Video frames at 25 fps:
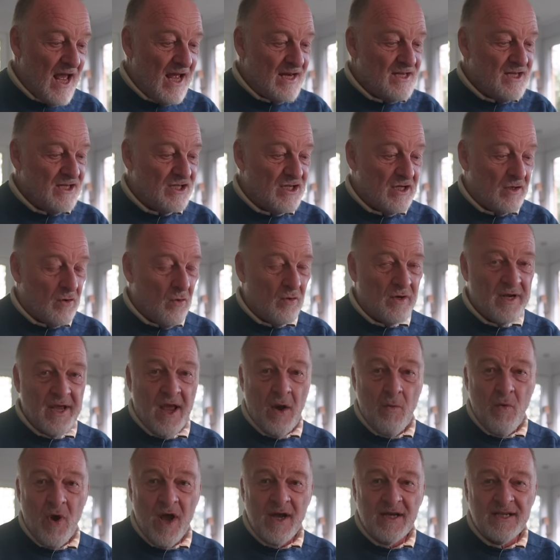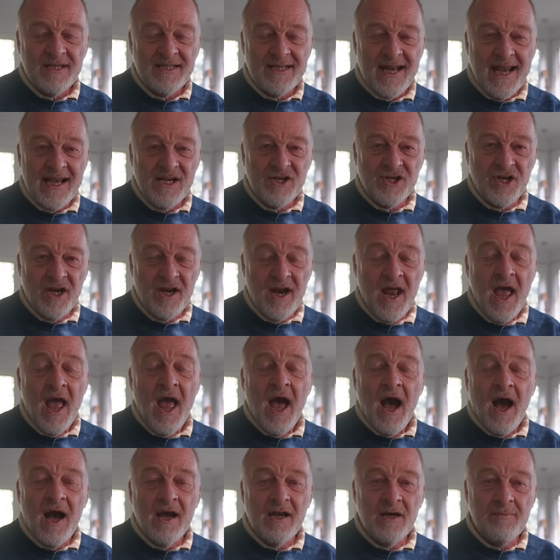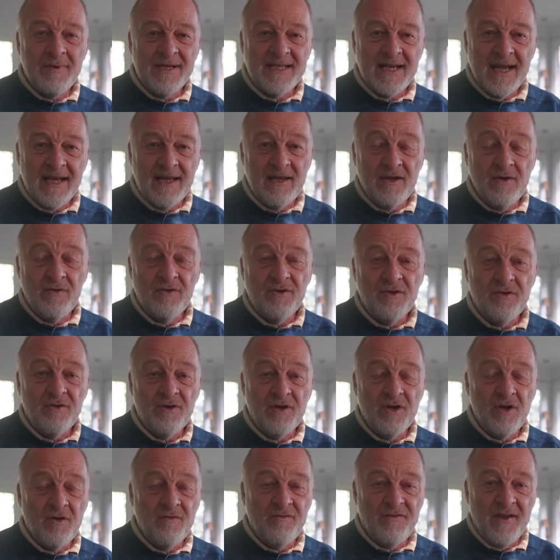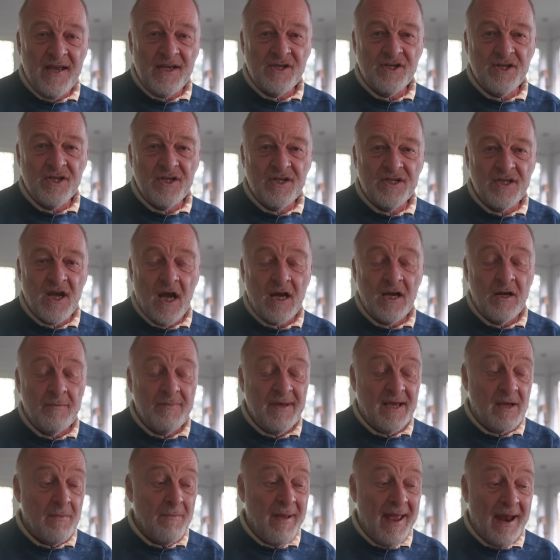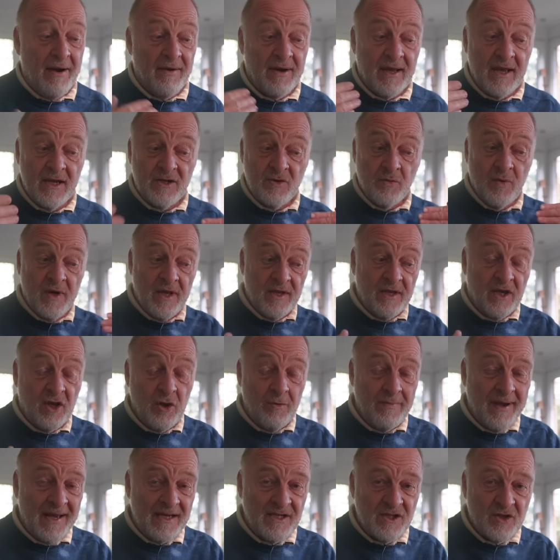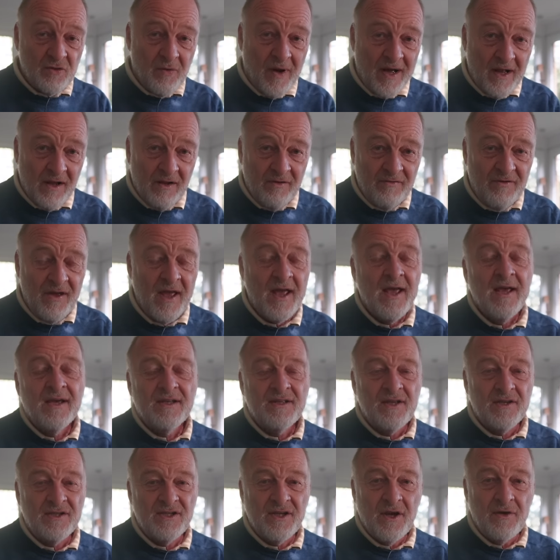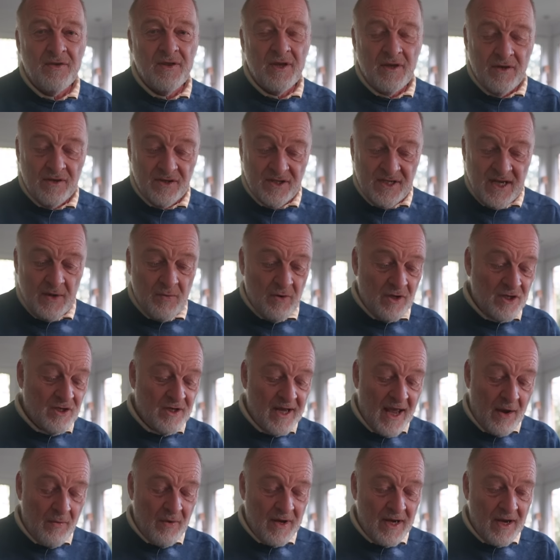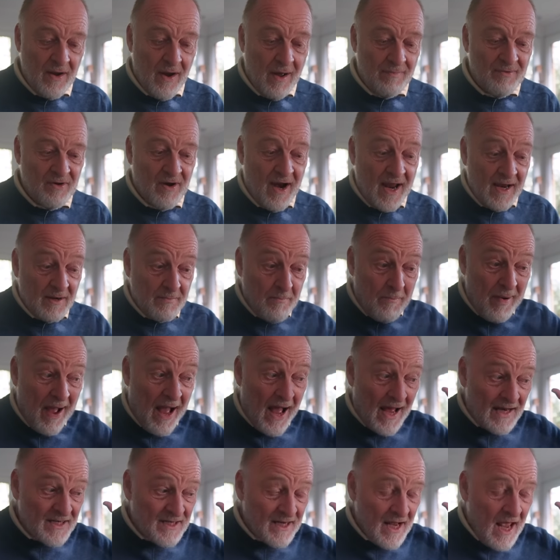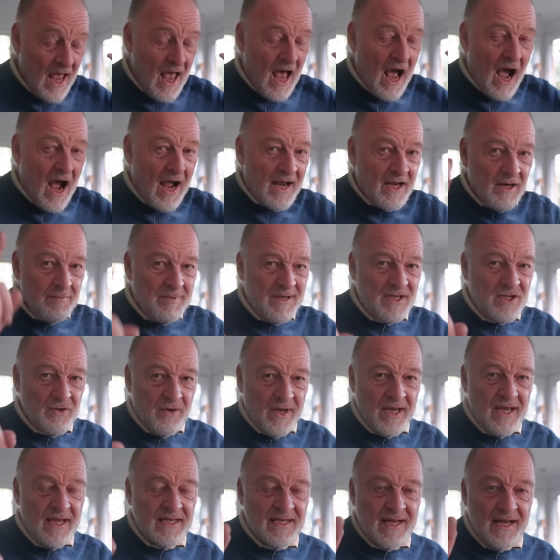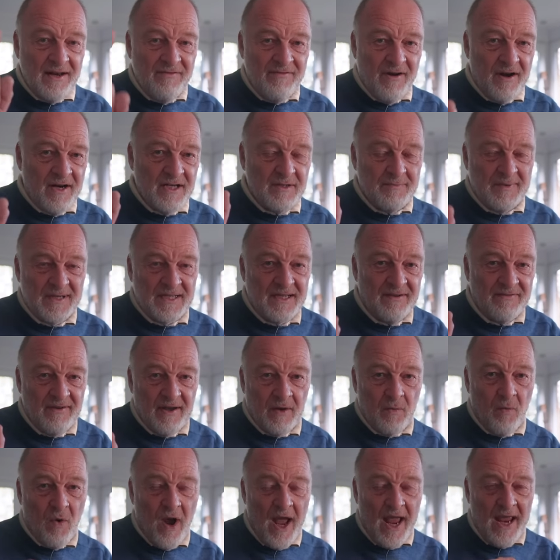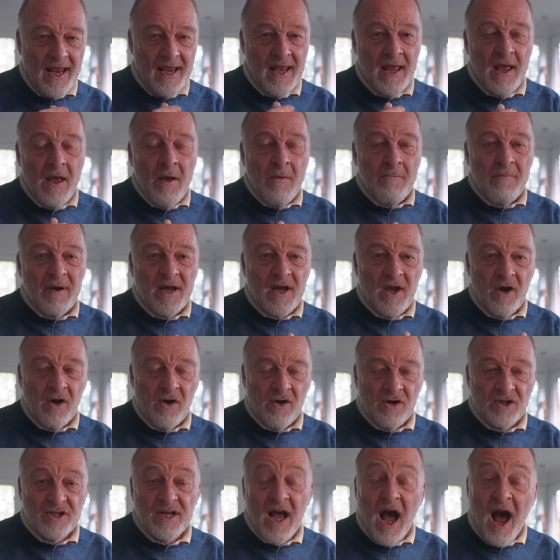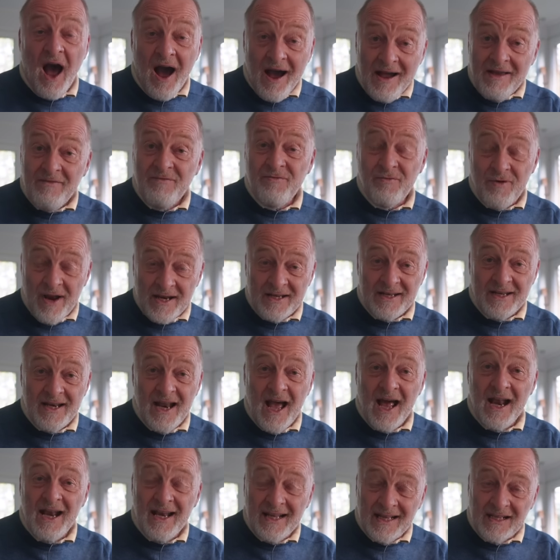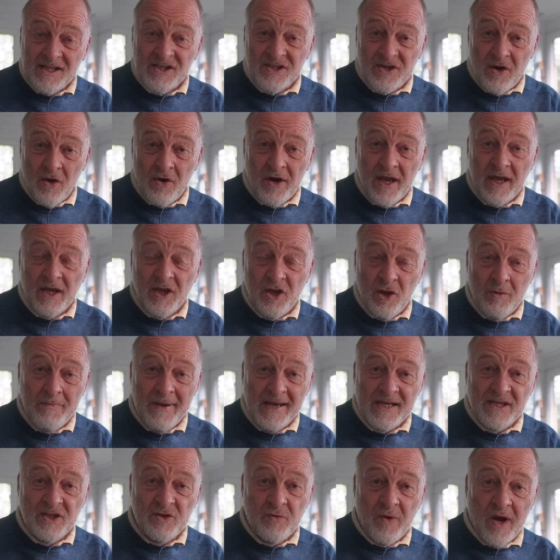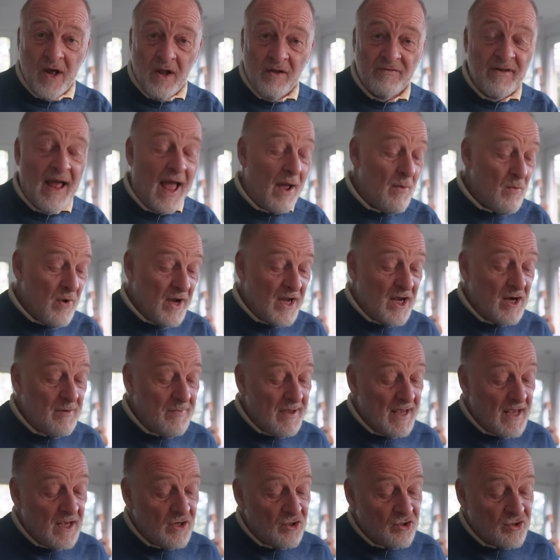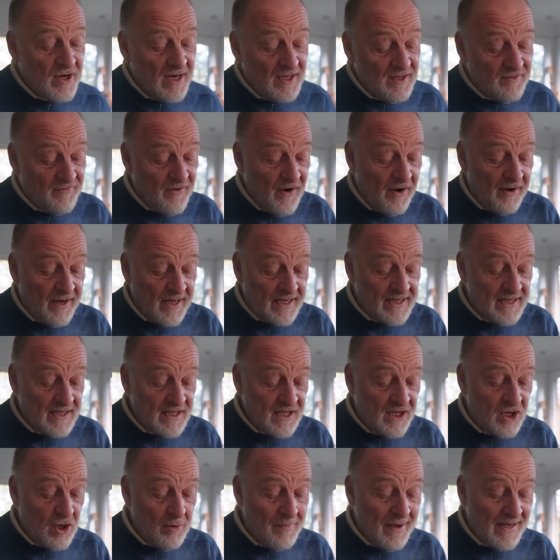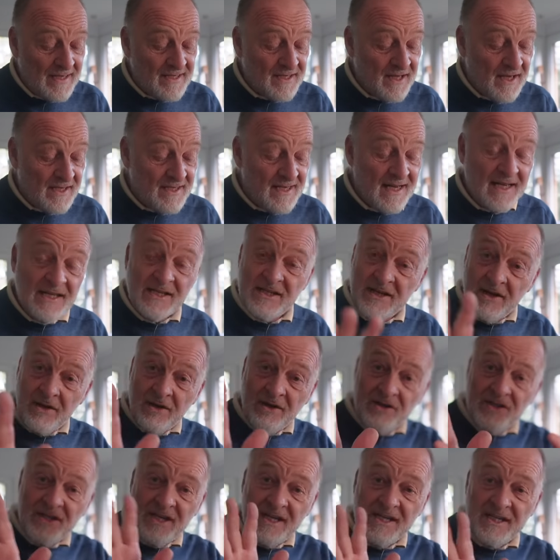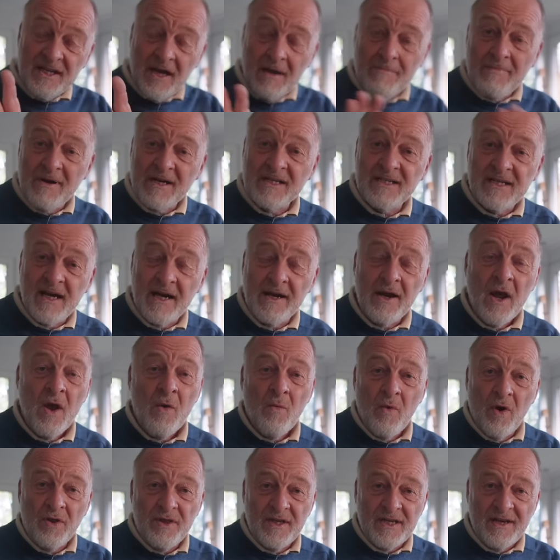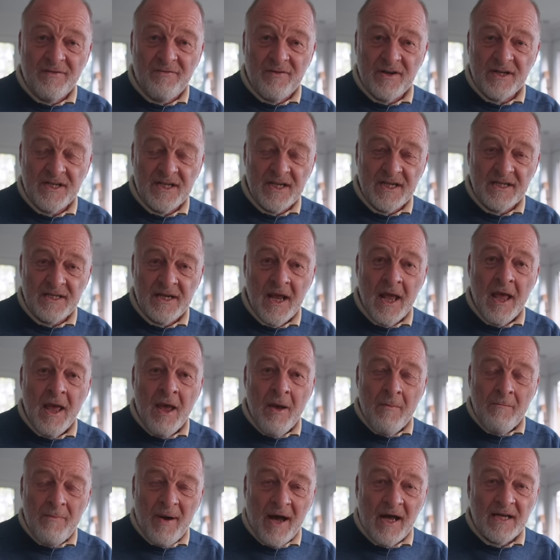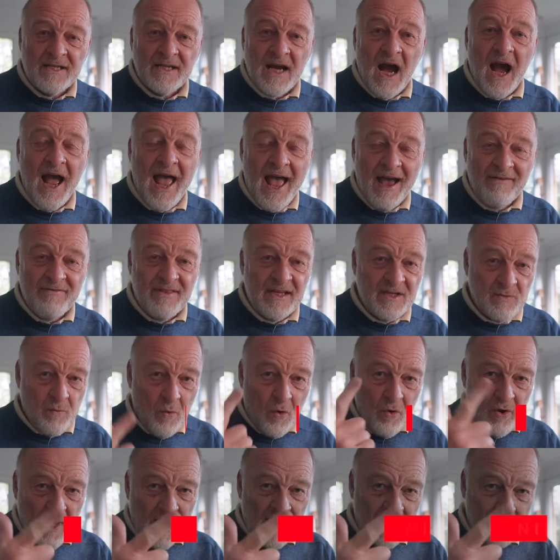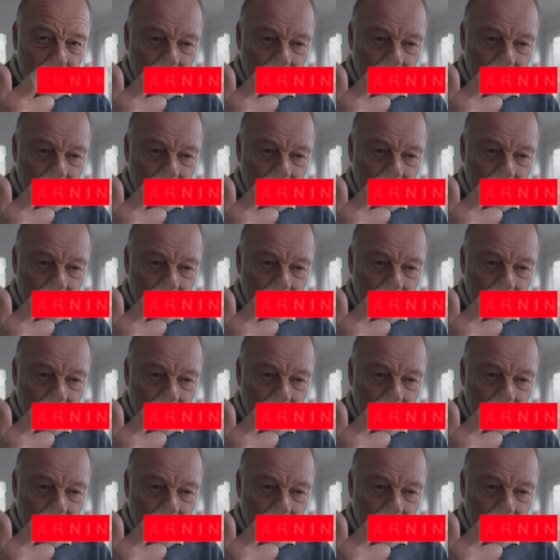uh, digital audio workstation. I'm gonna be taking you through the new features. I'm gonna be comparing it with Cubase 12 so that you can see what you get when you upgrade. But I'm gonna be doing it in a very specific way because I've written a little song in Cubase 12 and we're gonna be transferring it into Cubase 13 so you can see side by side what the difference is. But I have this warning.